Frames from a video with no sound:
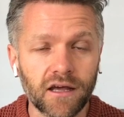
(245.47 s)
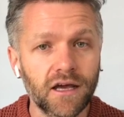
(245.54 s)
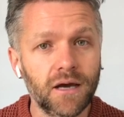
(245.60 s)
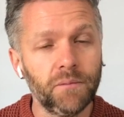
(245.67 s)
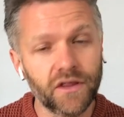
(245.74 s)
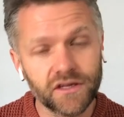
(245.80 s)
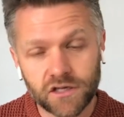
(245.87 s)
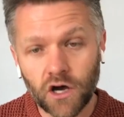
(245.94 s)

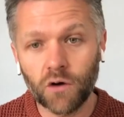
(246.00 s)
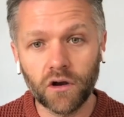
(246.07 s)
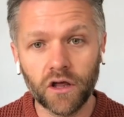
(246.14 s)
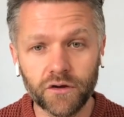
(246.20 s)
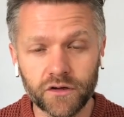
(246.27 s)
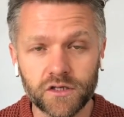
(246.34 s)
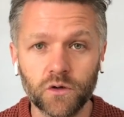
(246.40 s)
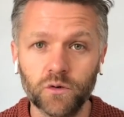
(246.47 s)
But there's a whole
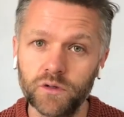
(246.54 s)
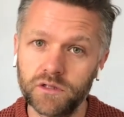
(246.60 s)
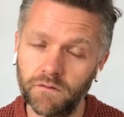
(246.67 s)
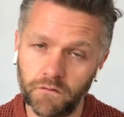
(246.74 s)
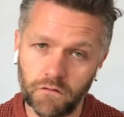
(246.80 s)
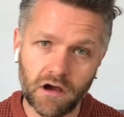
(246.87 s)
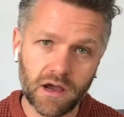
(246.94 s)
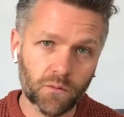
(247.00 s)
load of tools and
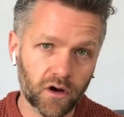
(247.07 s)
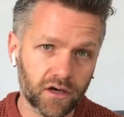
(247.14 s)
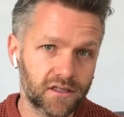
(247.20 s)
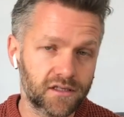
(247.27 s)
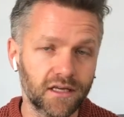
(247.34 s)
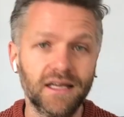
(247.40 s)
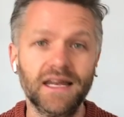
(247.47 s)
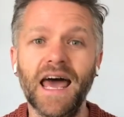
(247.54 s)
frameworks
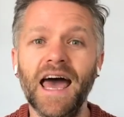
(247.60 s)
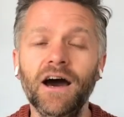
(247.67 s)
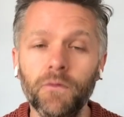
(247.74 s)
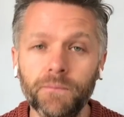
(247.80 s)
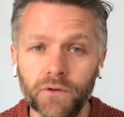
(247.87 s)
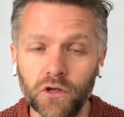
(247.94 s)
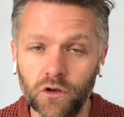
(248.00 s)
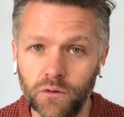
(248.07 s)
that can
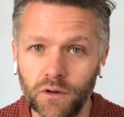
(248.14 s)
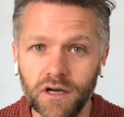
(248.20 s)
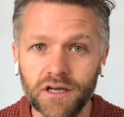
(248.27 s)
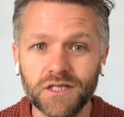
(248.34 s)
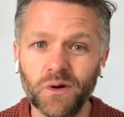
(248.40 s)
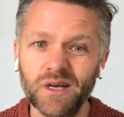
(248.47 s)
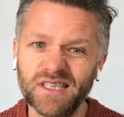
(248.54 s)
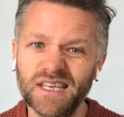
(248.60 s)
help you
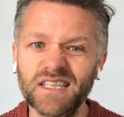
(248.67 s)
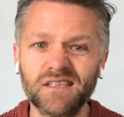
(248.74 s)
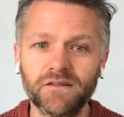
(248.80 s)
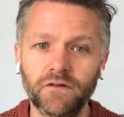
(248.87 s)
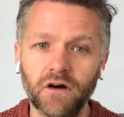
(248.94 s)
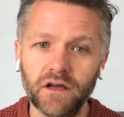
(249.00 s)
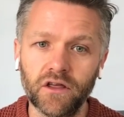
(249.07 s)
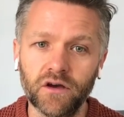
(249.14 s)
to
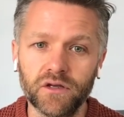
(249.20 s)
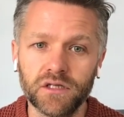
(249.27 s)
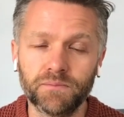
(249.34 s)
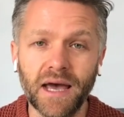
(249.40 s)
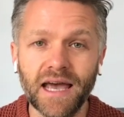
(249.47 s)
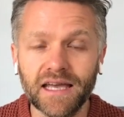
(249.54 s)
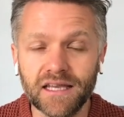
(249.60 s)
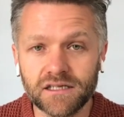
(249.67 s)
identify those
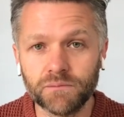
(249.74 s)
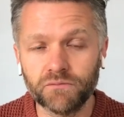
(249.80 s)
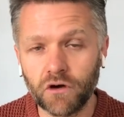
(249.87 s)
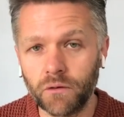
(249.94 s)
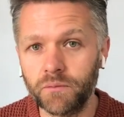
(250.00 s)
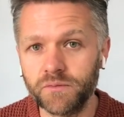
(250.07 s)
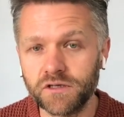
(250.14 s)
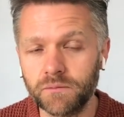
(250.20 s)
pains and
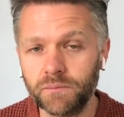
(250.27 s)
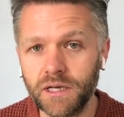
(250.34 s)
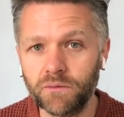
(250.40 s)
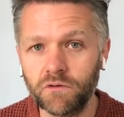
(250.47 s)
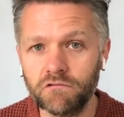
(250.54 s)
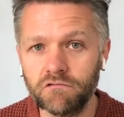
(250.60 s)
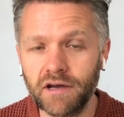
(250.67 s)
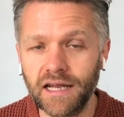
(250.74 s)
problems that people
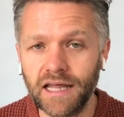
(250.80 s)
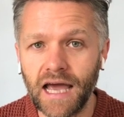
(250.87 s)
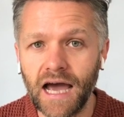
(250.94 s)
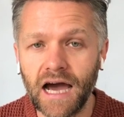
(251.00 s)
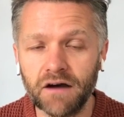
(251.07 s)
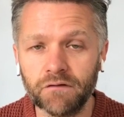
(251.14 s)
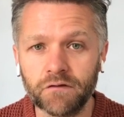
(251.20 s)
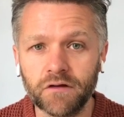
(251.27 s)
really
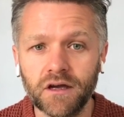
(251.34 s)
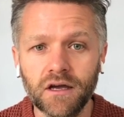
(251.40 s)
have,